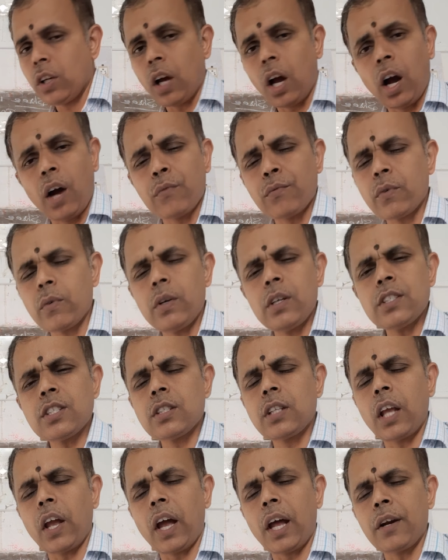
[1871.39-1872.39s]
afterwards
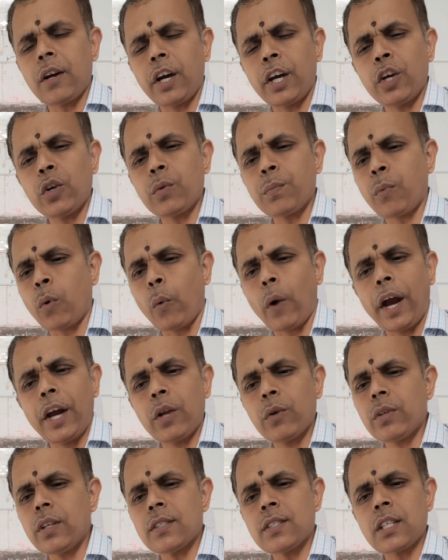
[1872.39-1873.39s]
they are ready to provide
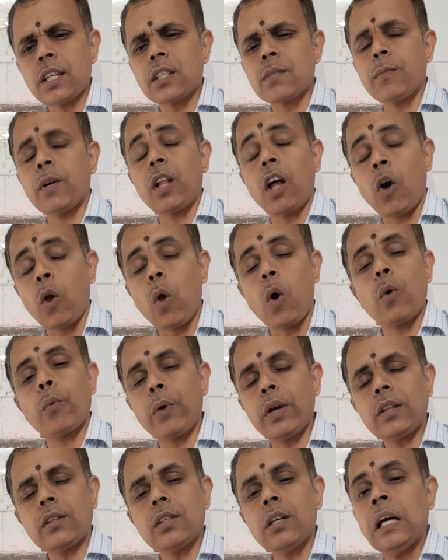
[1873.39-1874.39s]
you the 6 months along
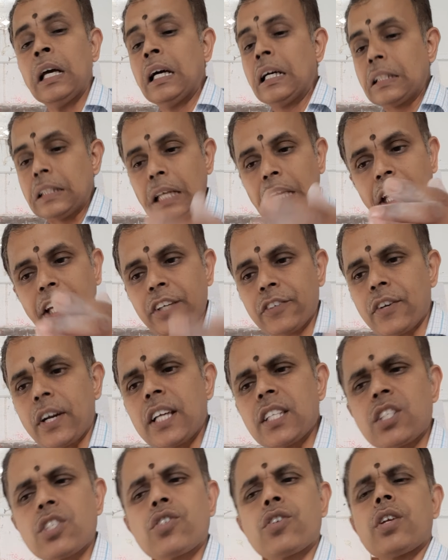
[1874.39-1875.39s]
with the
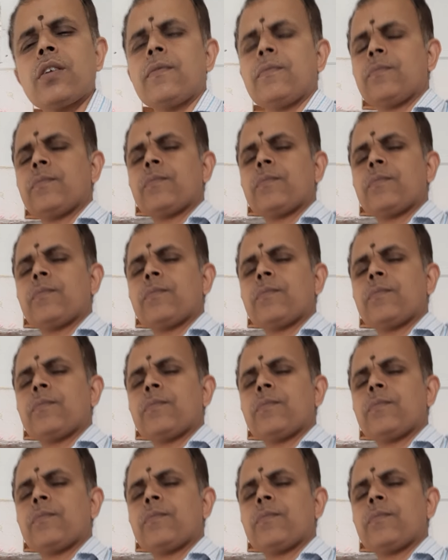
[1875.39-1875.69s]
interest.